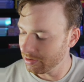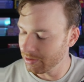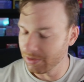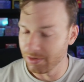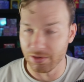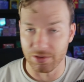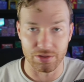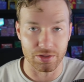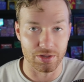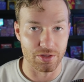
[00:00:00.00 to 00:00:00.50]

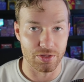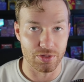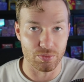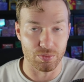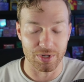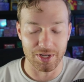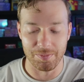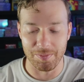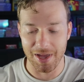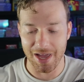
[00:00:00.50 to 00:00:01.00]
the
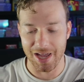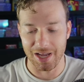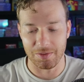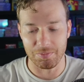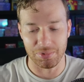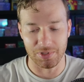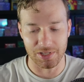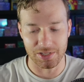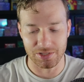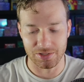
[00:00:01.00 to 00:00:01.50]
three pack
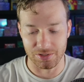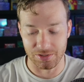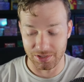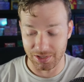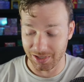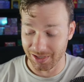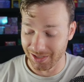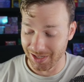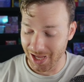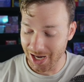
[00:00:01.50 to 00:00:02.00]
blisters.
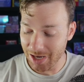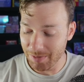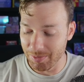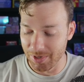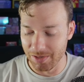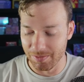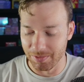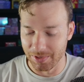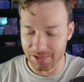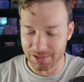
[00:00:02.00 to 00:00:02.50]
Like a lot of
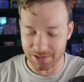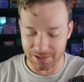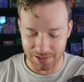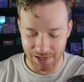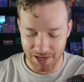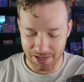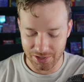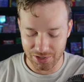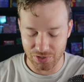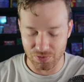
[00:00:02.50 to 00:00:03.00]
people, it's
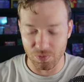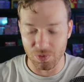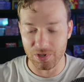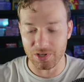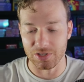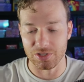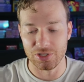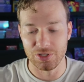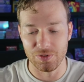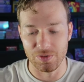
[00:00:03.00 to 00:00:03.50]
not just one
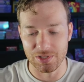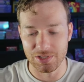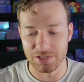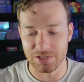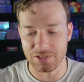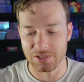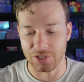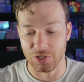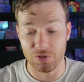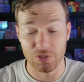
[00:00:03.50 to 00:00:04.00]
or two.
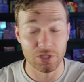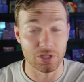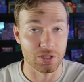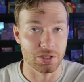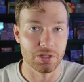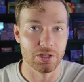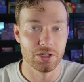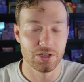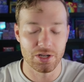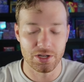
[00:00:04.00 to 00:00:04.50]
It's you can
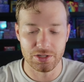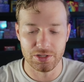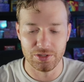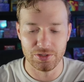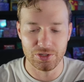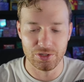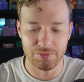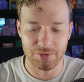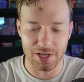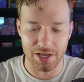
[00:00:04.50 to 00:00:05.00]
look on
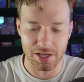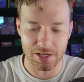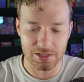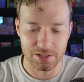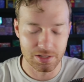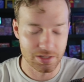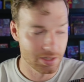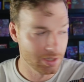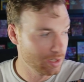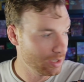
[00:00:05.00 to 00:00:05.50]
YouTube,
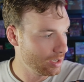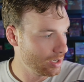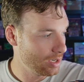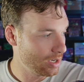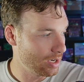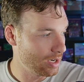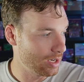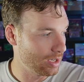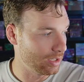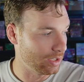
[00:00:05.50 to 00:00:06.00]
guys.
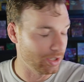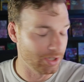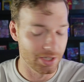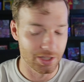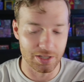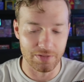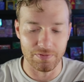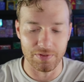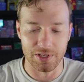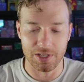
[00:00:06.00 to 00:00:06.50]
Uh, look at
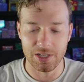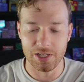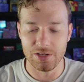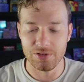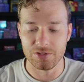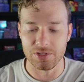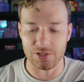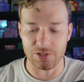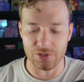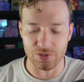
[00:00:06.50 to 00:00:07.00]
the
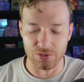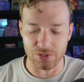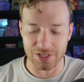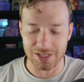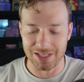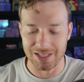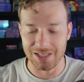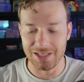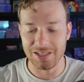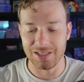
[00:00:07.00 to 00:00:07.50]
videos, and you'll
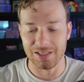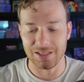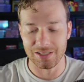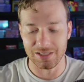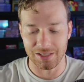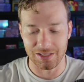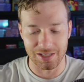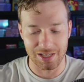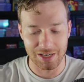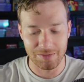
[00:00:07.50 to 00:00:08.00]
see
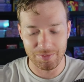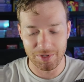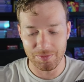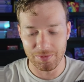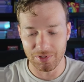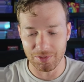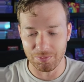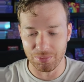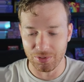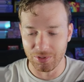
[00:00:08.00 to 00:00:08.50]
a lot of people
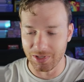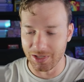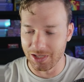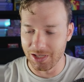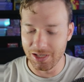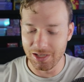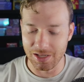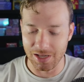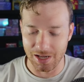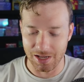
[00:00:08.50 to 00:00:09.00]
are pulling
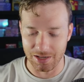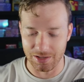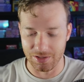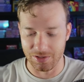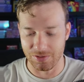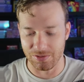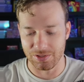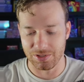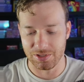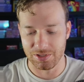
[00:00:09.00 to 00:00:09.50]
heat out of
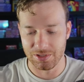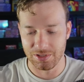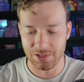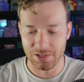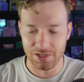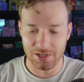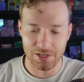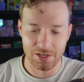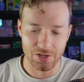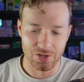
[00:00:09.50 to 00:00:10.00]
those.
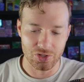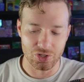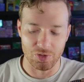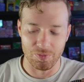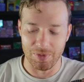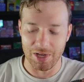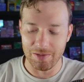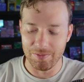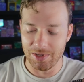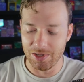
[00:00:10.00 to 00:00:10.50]
So
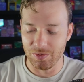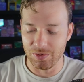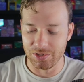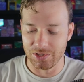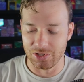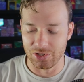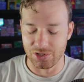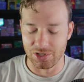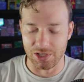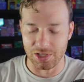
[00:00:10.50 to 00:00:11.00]
maybe it was
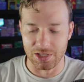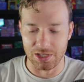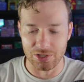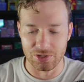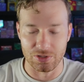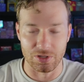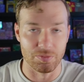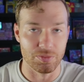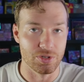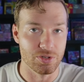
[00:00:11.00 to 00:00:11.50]
just a
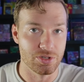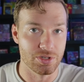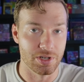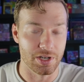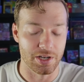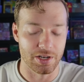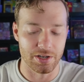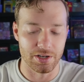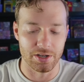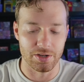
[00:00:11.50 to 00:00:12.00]
distribution
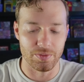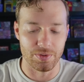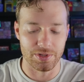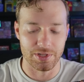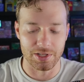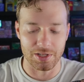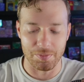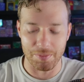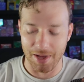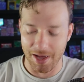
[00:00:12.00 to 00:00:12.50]
error
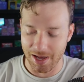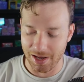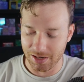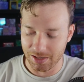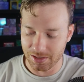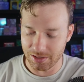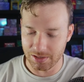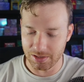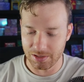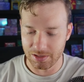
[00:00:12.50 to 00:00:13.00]
within the
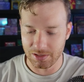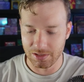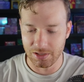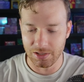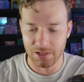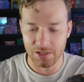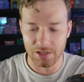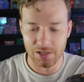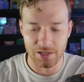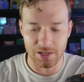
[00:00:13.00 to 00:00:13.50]
packs
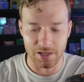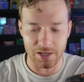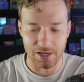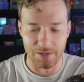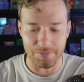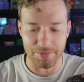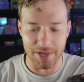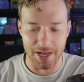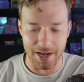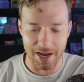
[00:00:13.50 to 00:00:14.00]

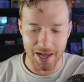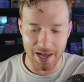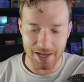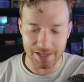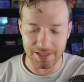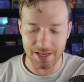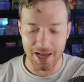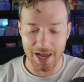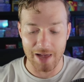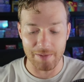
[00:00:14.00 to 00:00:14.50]
um, that
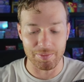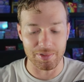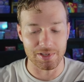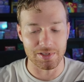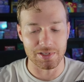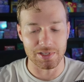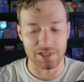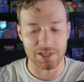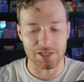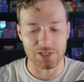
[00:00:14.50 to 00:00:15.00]
has
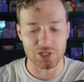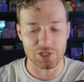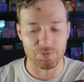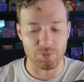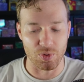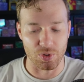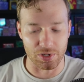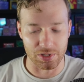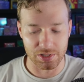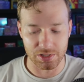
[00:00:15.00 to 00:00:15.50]
happened in
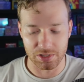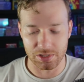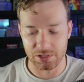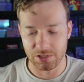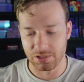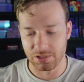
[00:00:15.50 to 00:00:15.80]
sports